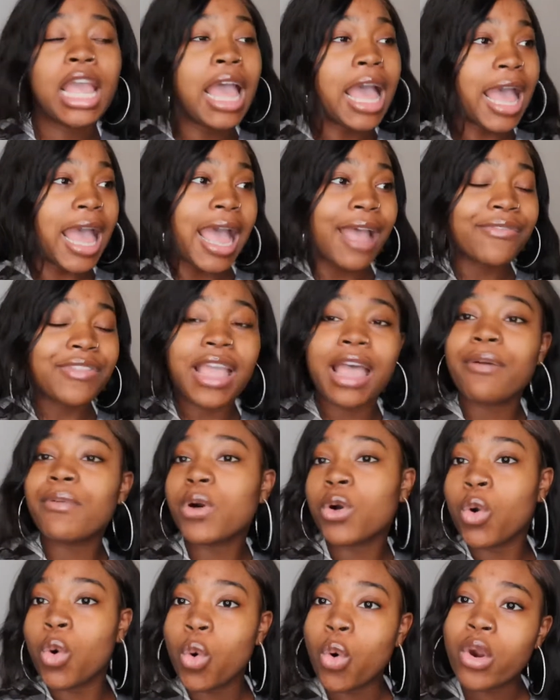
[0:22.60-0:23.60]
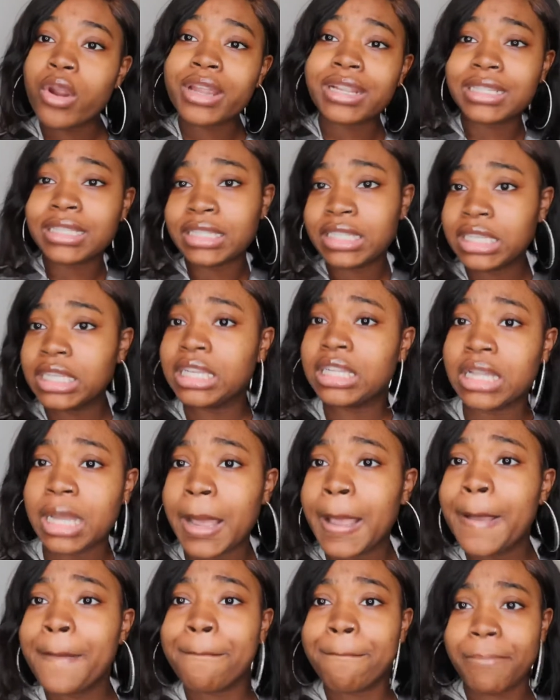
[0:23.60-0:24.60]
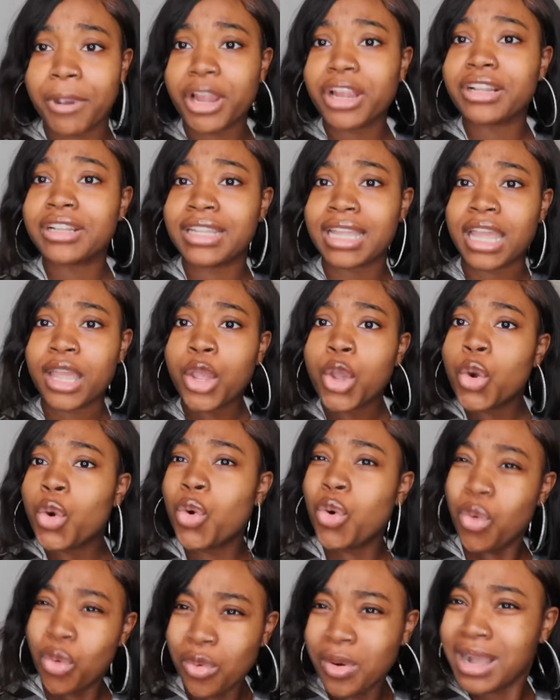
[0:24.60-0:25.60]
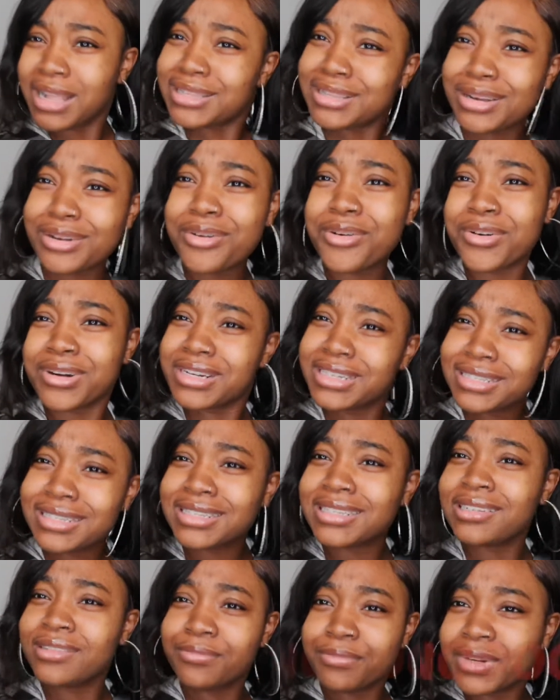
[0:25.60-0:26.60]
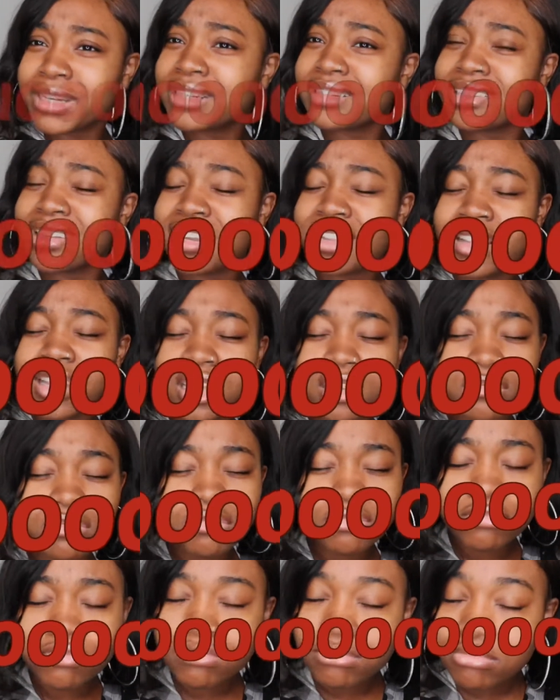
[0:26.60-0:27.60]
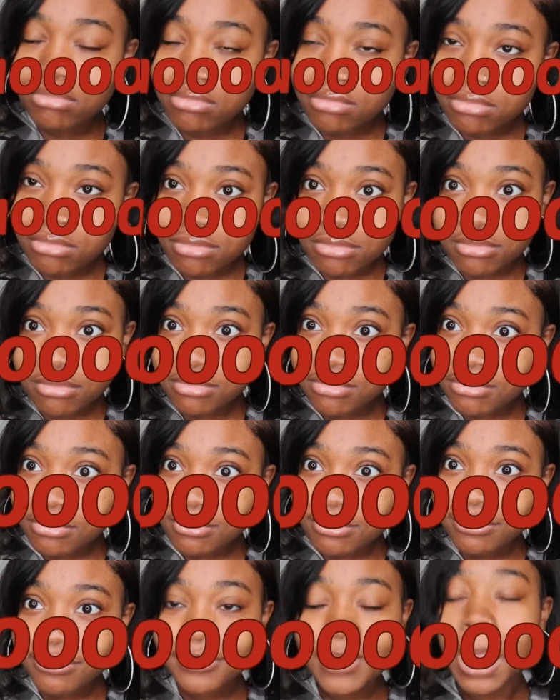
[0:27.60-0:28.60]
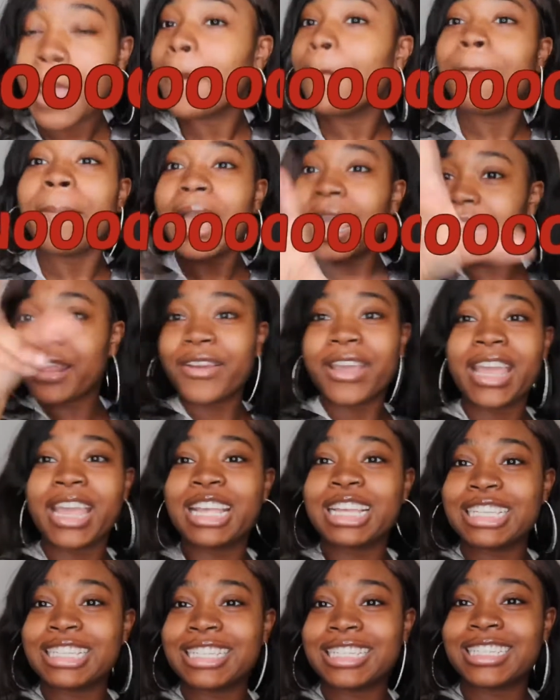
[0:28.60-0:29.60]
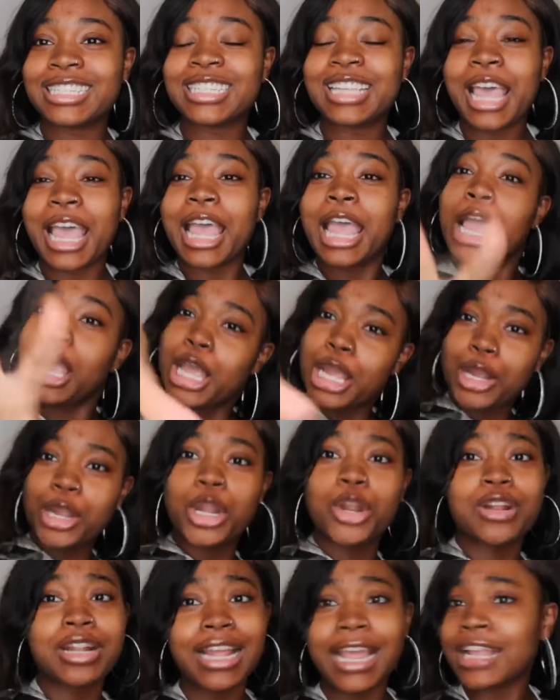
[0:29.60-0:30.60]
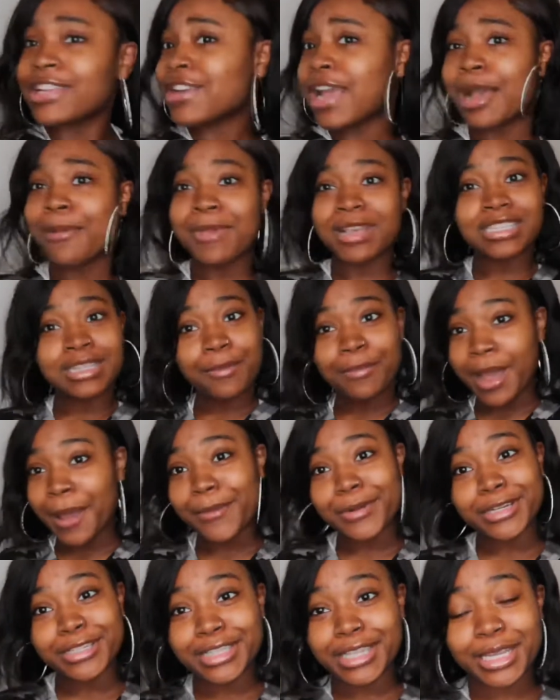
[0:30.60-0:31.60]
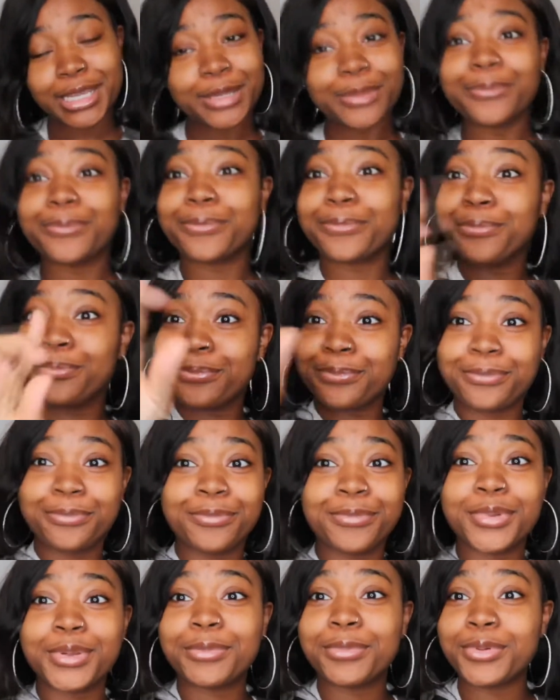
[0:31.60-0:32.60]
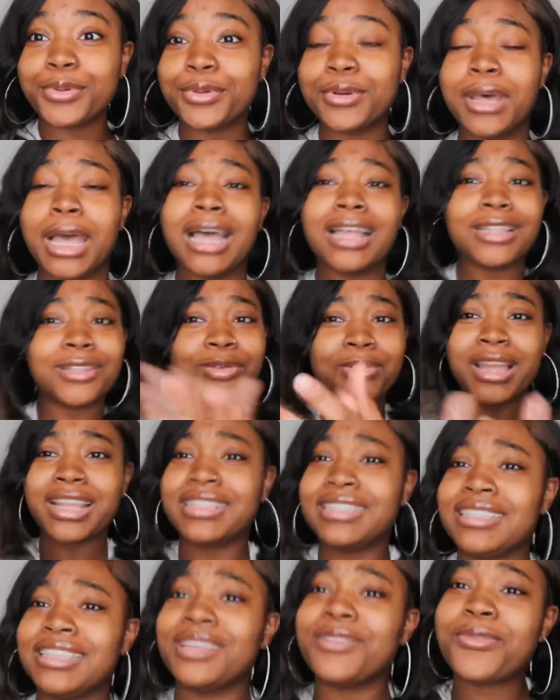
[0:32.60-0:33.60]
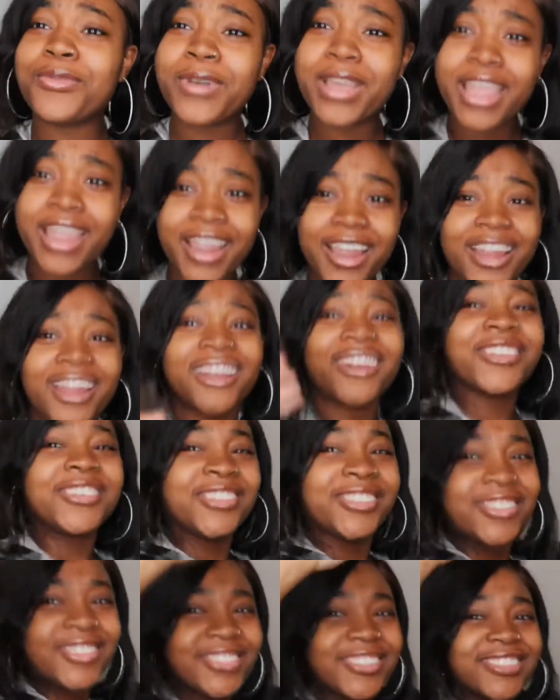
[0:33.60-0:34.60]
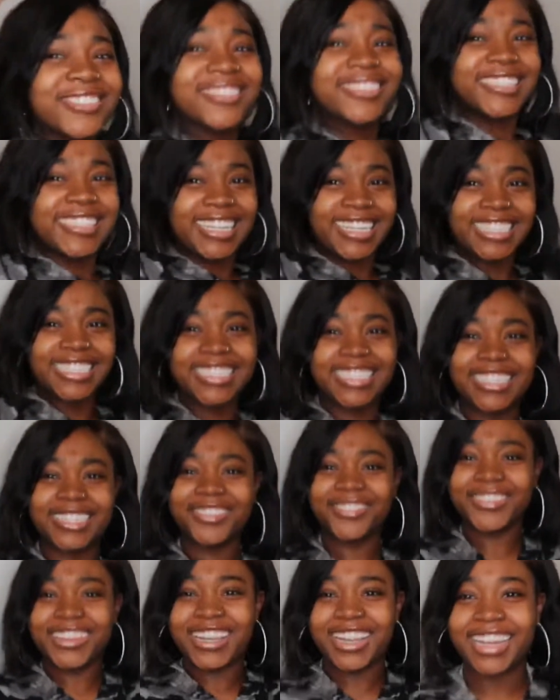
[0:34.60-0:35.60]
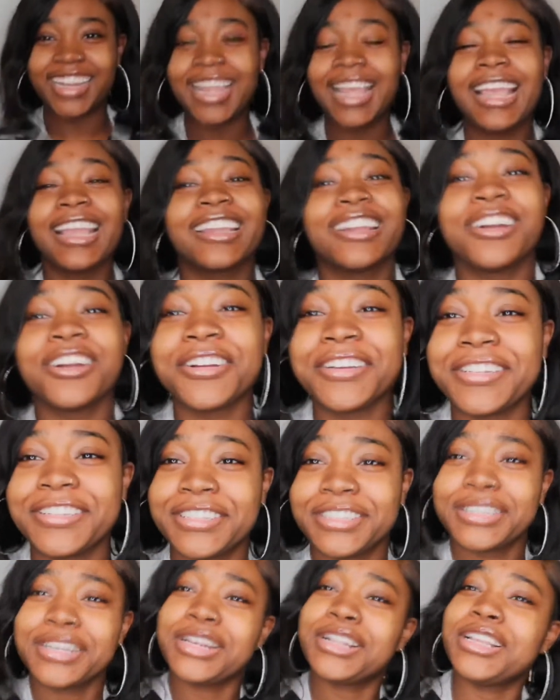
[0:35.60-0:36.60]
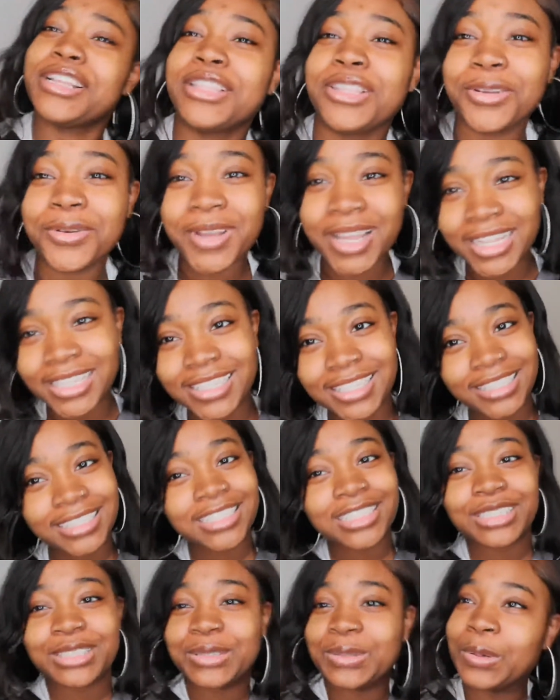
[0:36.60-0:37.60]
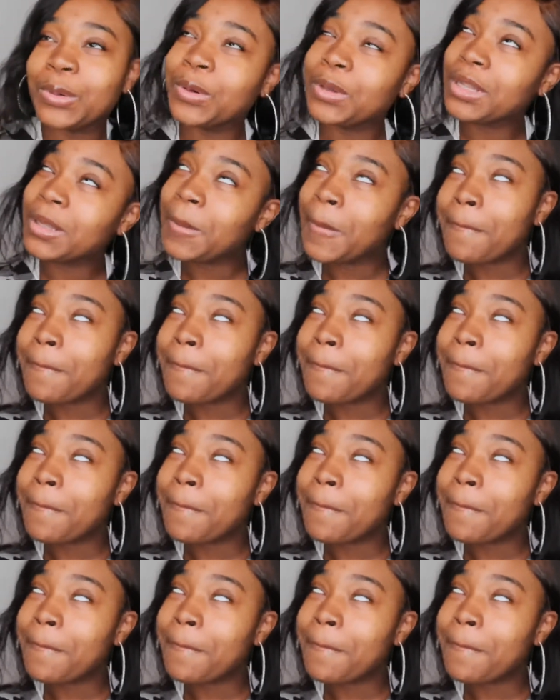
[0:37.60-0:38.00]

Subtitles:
I have to have a quarantine birthday. Who wants a quarantine birthday? Like, but anyways, currently trying to mess up my birthday. Boo boo. 20 where? Ooh, 20 where? Girl is turning 20 years old.